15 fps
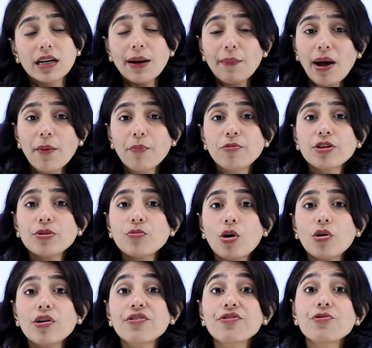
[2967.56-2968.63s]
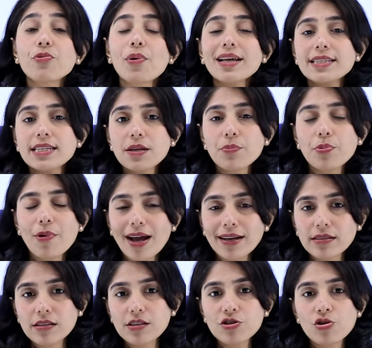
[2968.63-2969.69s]
come up with more of writing
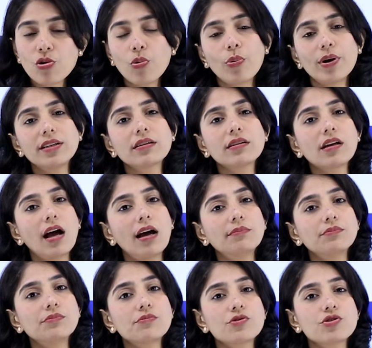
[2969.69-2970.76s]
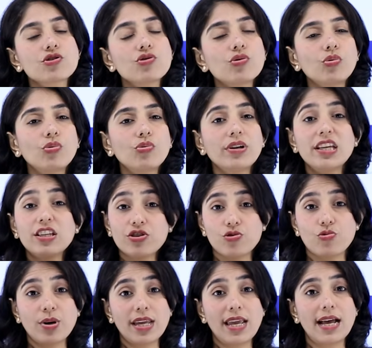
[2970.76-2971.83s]
practice when it comes to
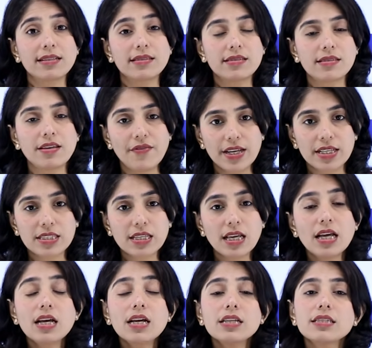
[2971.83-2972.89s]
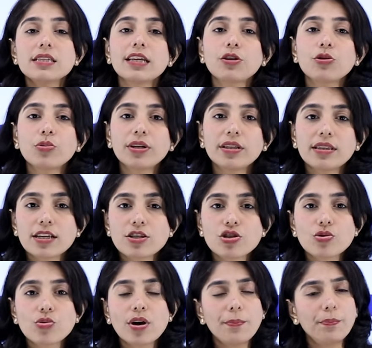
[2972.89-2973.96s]
history and civics. See to it that
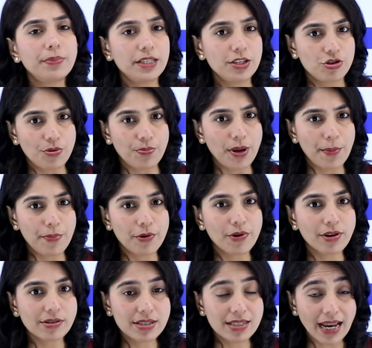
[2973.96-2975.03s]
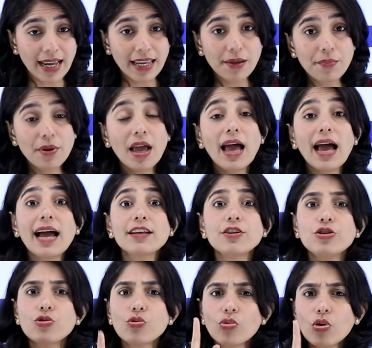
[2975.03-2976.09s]
you complete your paper on time, and
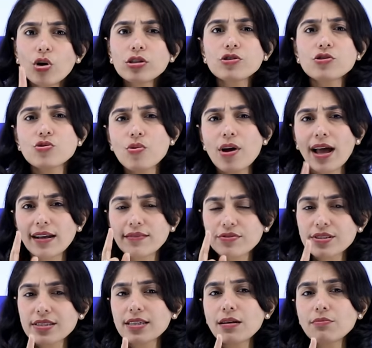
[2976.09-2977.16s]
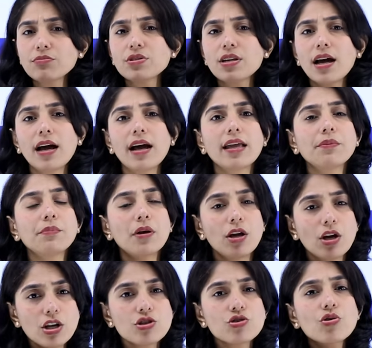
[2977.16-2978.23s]
you also have some time
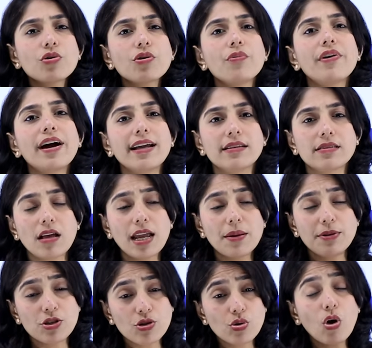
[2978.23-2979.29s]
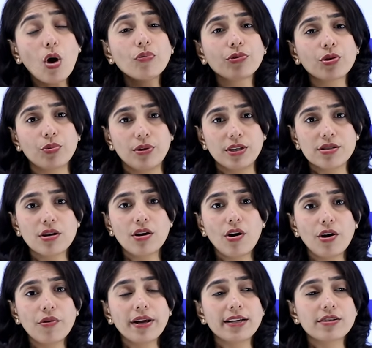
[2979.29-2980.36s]
to revise. I need to go through it.
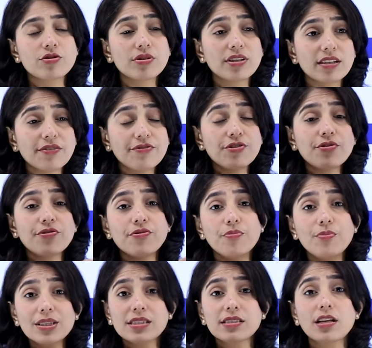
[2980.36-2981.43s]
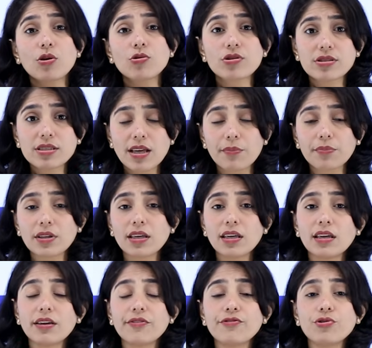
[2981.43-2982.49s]
All right. So that if you've missed out on
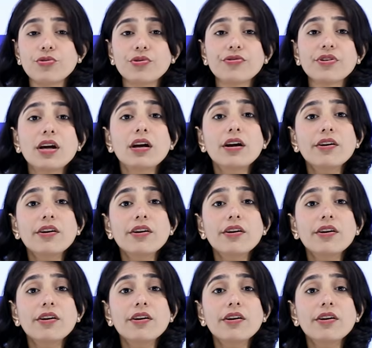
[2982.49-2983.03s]
something, if you've